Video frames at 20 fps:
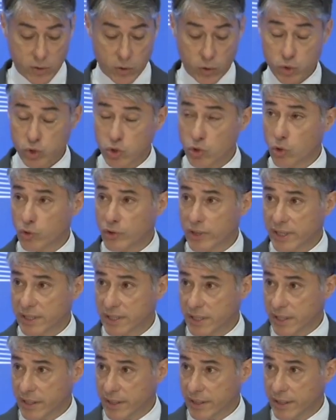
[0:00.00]
those
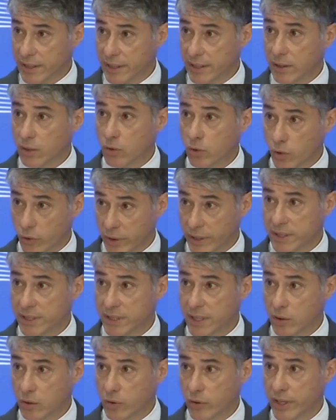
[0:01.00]
contacts are ongoing,
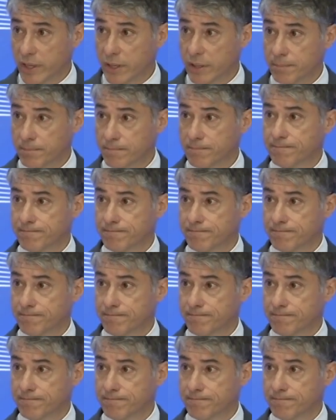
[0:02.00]
still ongoing.